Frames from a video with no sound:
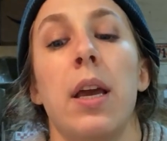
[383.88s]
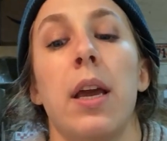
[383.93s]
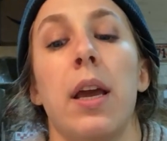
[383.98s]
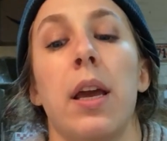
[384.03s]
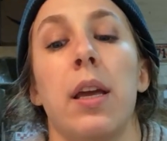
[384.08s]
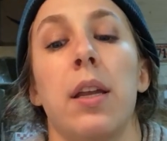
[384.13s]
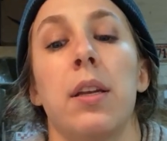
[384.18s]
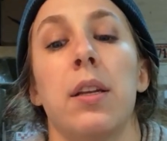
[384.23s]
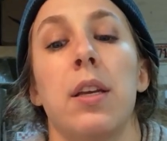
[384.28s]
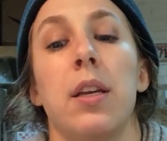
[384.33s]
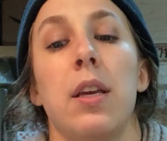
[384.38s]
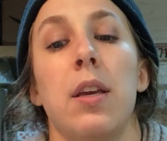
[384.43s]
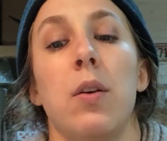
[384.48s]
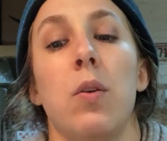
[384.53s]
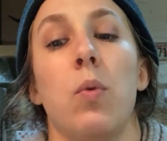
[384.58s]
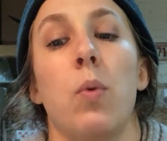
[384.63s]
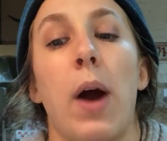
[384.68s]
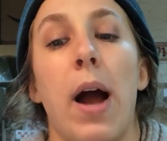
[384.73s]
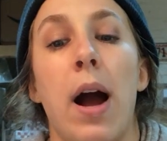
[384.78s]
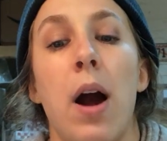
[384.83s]
and
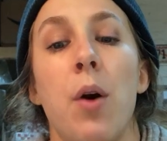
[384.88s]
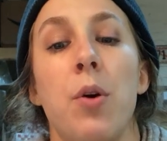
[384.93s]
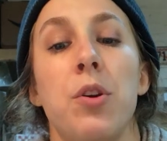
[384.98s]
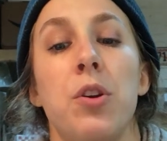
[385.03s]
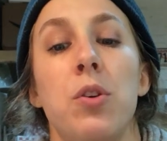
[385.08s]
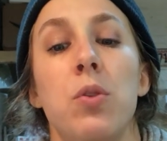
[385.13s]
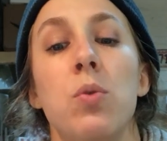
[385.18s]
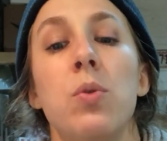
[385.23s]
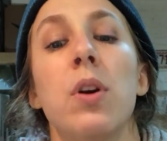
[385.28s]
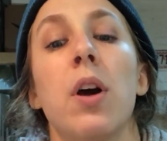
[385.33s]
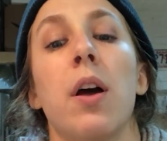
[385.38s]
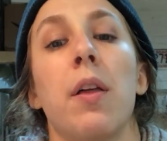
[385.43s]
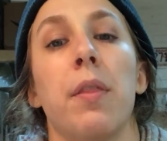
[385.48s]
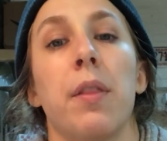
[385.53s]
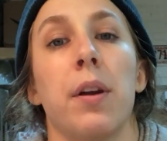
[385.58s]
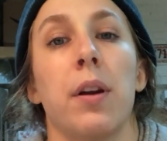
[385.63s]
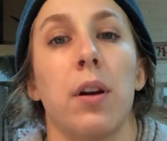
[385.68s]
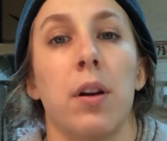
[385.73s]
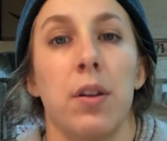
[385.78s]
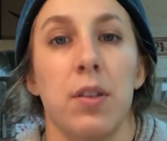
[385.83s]
how you got
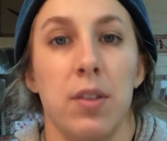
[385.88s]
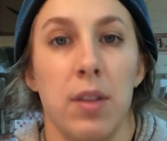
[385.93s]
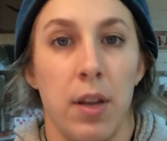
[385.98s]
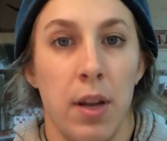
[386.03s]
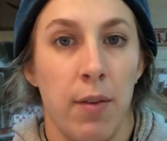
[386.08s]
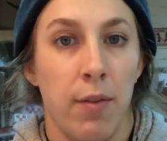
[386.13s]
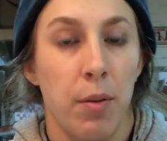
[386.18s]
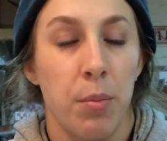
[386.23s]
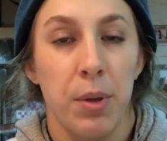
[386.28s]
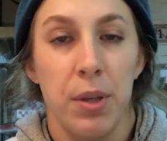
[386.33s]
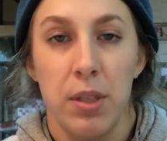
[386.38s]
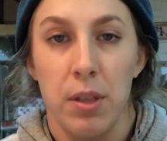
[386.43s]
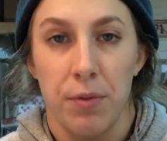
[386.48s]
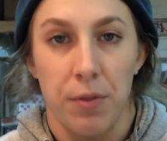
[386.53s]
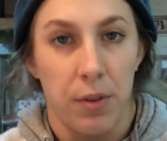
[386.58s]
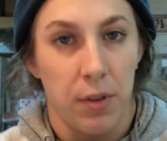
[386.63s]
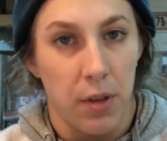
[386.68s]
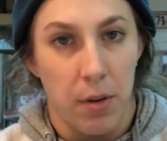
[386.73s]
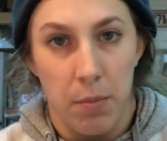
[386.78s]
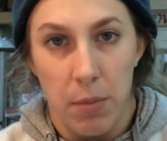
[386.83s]
there is inevitably
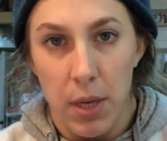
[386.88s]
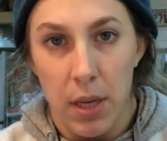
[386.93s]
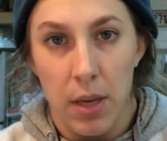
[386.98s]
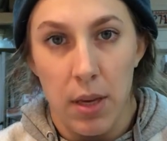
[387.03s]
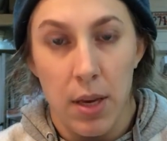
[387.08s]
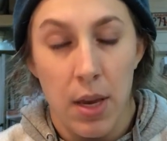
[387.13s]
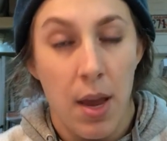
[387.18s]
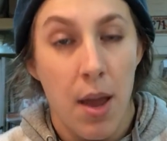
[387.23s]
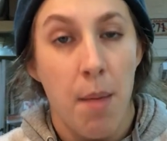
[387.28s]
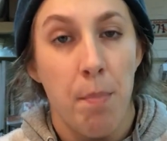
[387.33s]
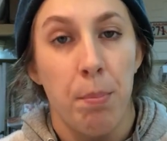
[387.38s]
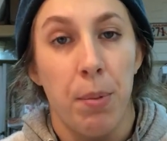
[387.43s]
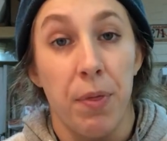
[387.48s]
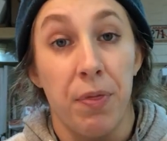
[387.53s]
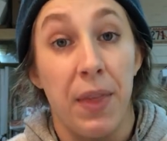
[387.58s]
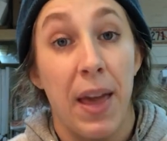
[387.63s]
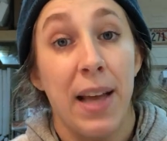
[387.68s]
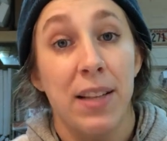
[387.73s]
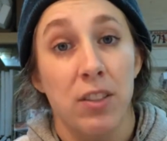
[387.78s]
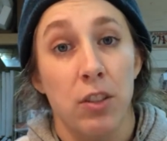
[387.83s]
different than me,
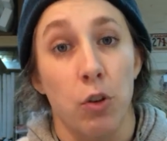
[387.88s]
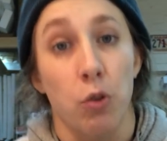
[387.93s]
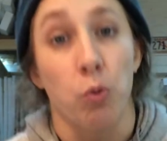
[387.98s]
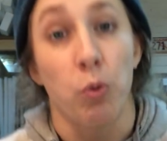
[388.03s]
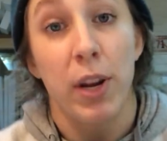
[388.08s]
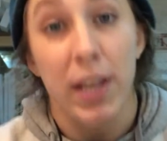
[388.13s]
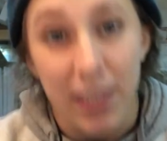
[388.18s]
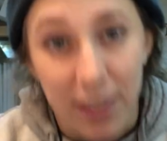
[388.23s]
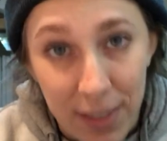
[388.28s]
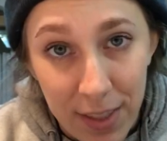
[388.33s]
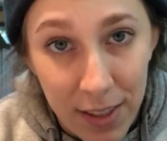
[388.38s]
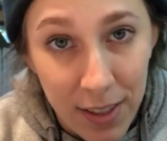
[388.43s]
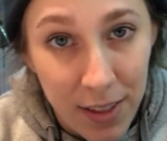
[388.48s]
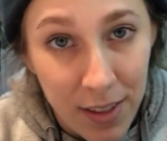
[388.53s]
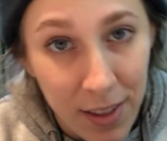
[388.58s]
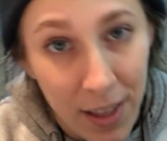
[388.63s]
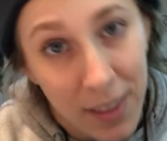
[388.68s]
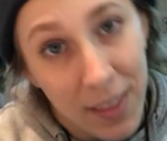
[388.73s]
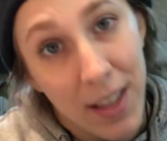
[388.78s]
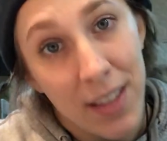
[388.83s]
but that's great.
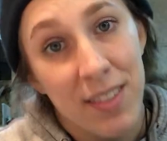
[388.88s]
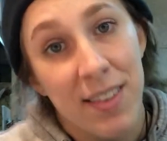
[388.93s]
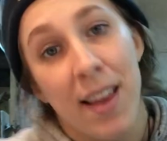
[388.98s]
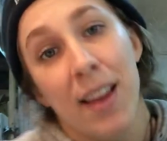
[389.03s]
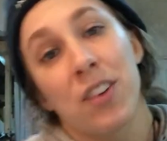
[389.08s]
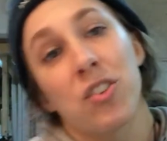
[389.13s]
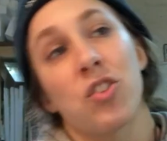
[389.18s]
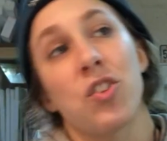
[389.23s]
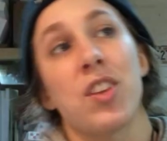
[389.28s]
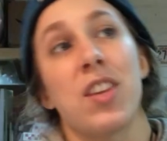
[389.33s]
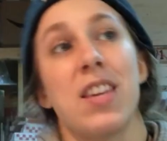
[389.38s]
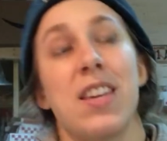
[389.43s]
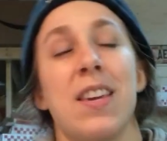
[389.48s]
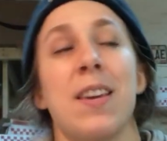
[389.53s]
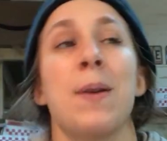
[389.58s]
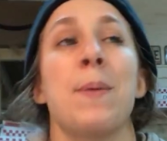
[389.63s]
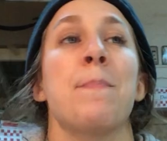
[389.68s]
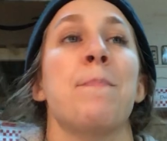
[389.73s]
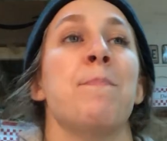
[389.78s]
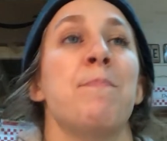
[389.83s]
Like, that's
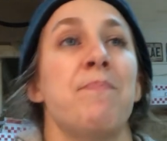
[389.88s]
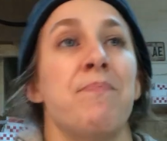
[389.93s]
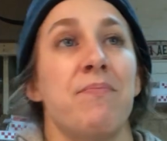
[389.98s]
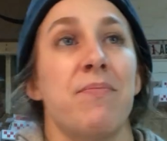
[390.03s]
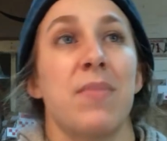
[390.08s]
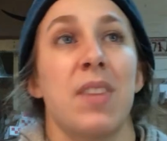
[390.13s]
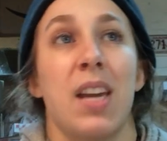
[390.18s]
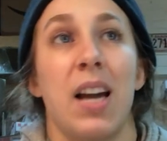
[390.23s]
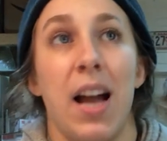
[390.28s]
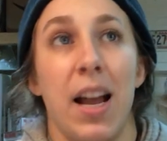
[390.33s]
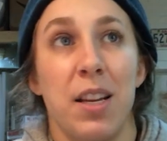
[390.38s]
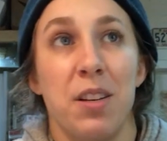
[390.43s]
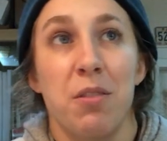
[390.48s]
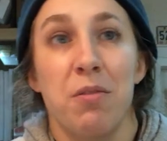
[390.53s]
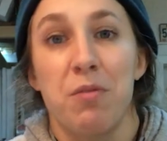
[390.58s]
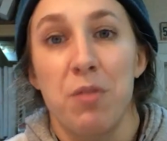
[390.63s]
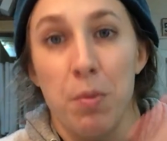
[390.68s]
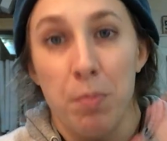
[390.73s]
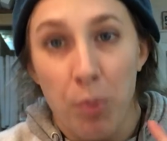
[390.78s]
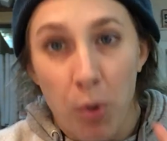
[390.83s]
actually kind
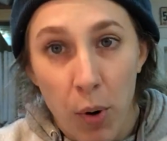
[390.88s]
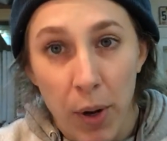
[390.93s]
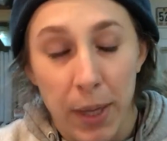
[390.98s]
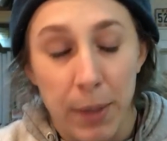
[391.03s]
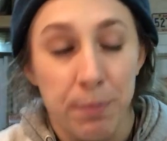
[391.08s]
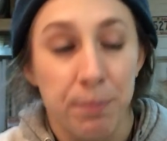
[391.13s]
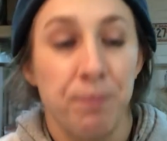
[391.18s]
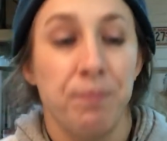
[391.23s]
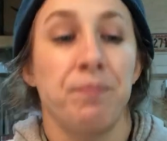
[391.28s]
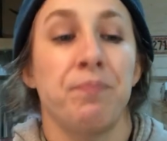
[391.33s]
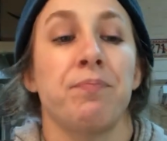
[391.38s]
of the point.